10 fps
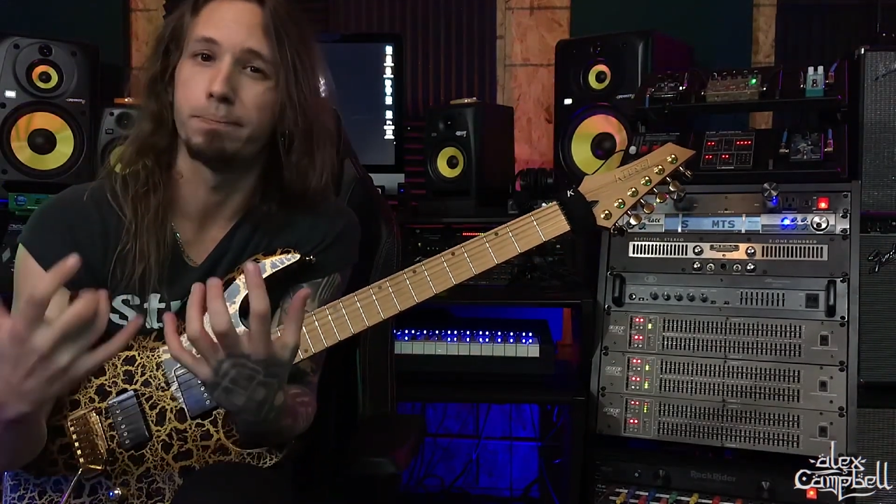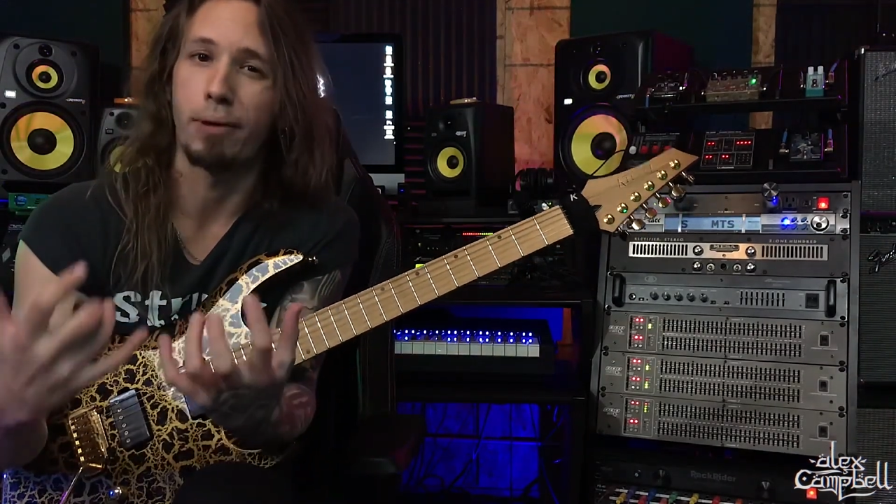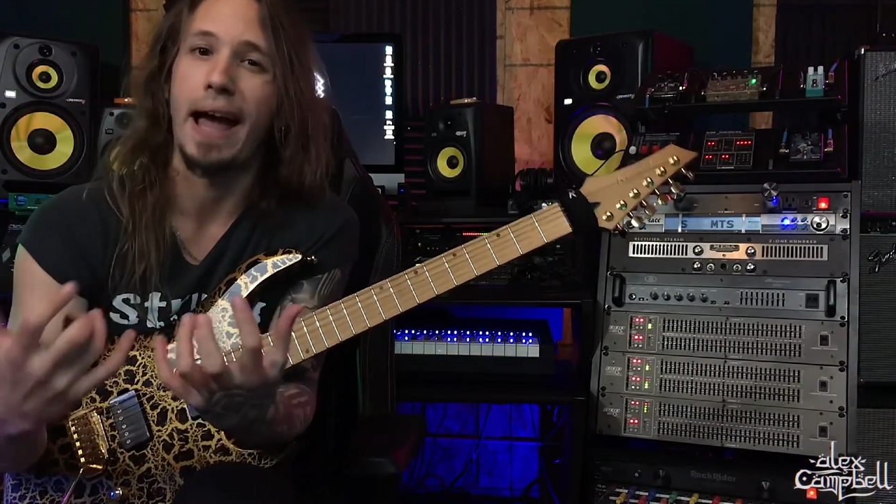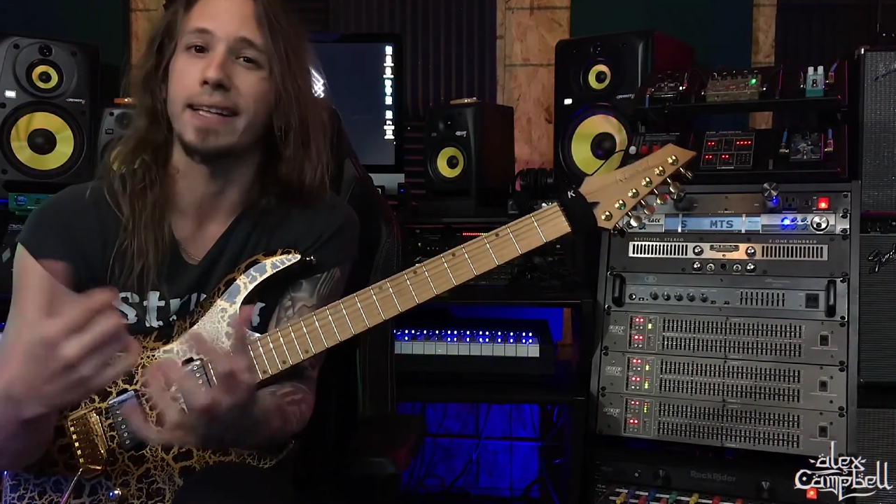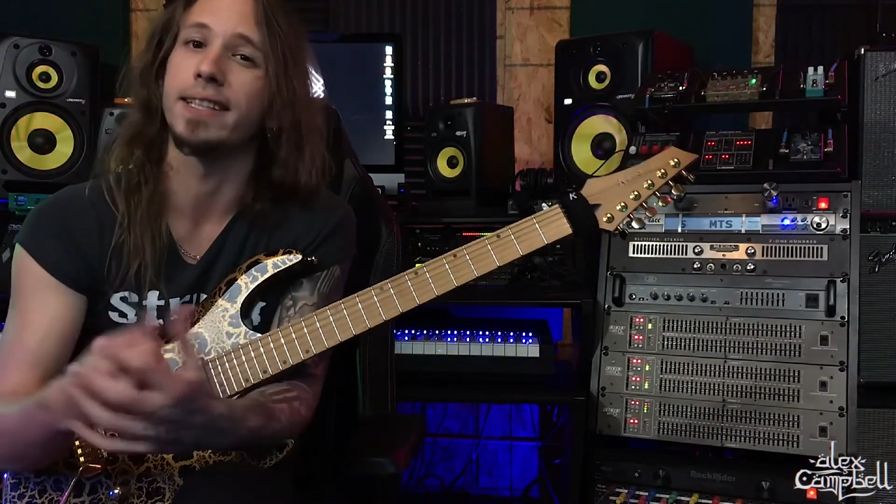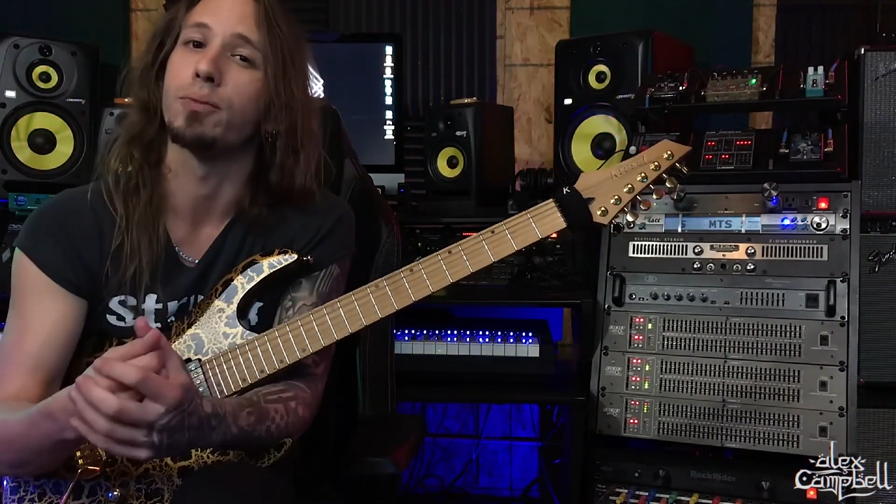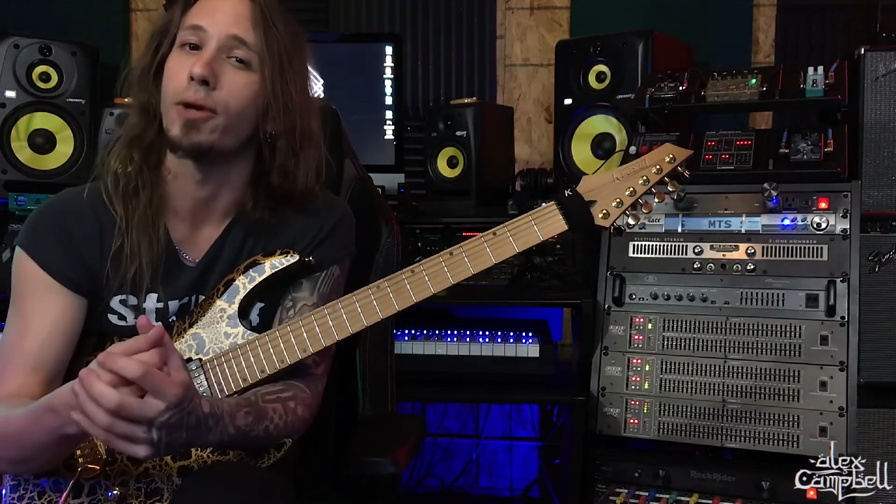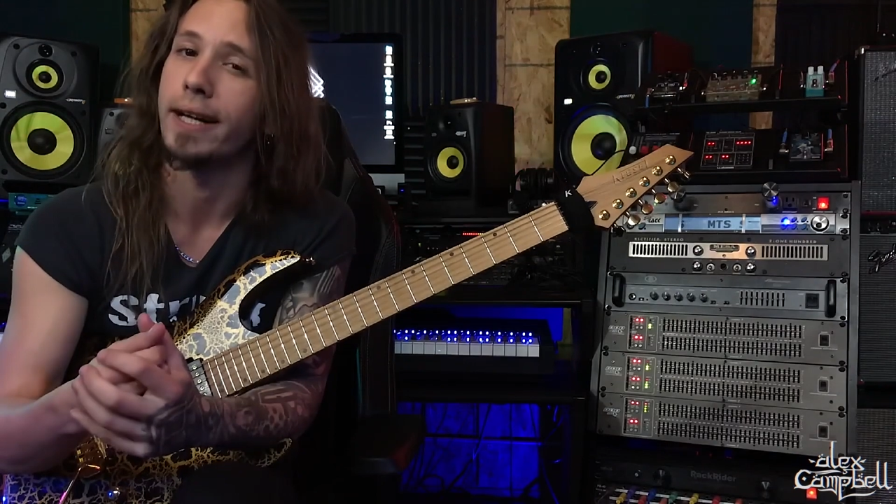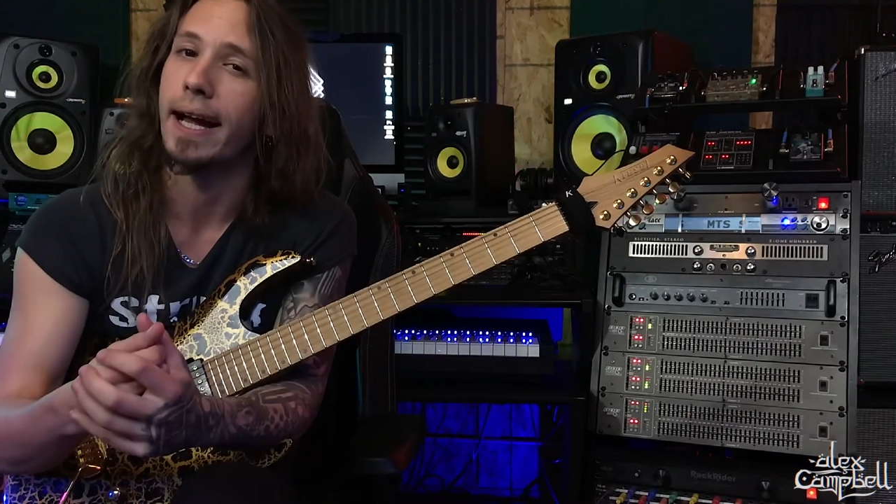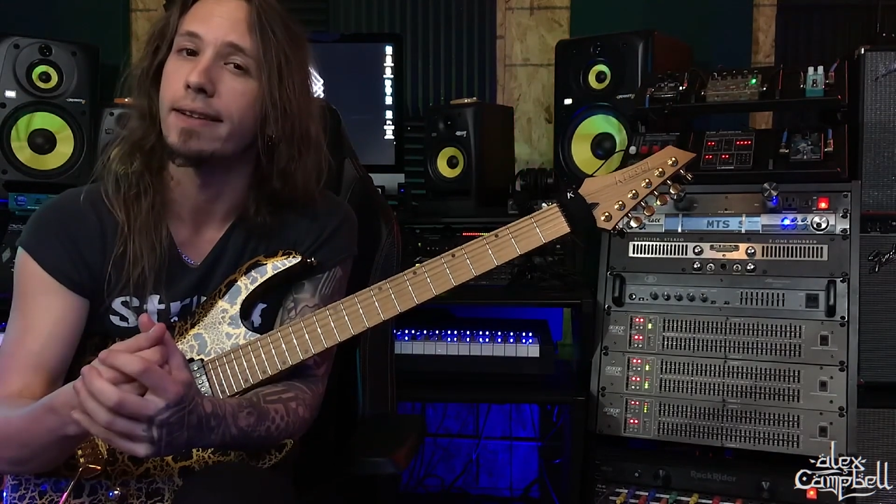practice
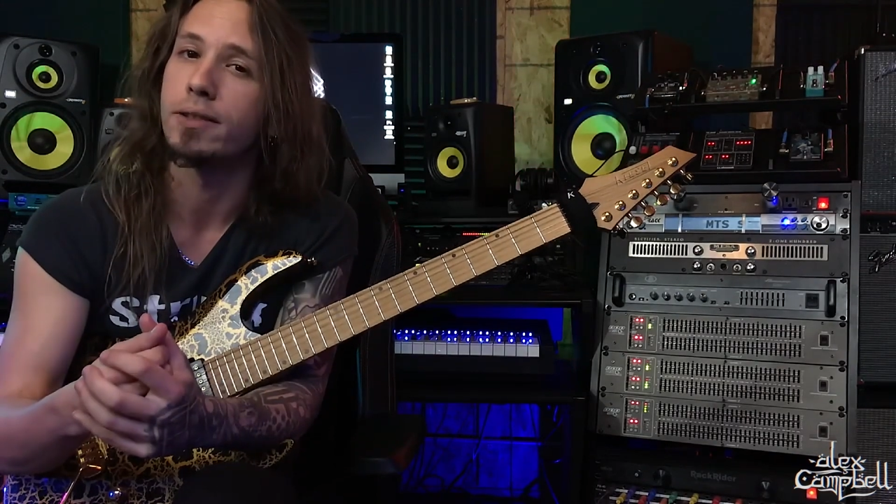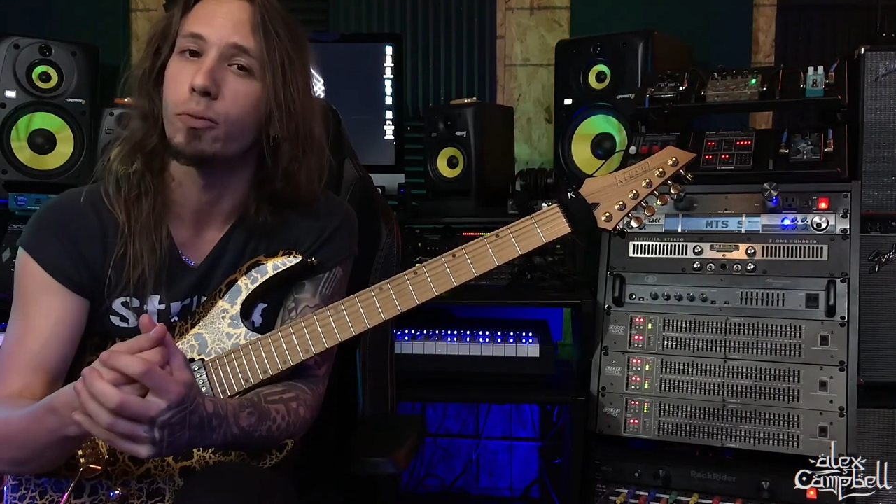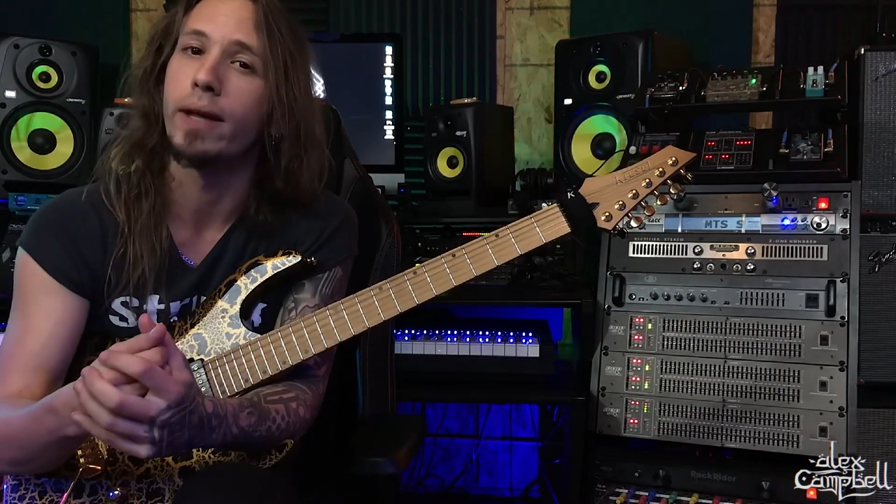workouts